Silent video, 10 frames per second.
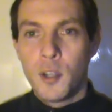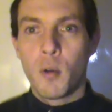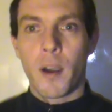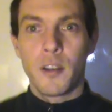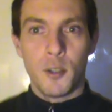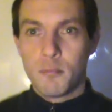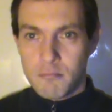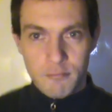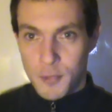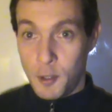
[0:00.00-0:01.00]
You go out and
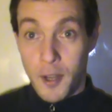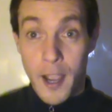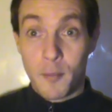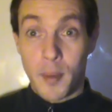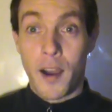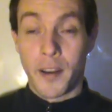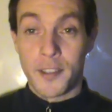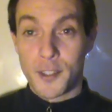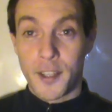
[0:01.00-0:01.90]
you, you count bodies.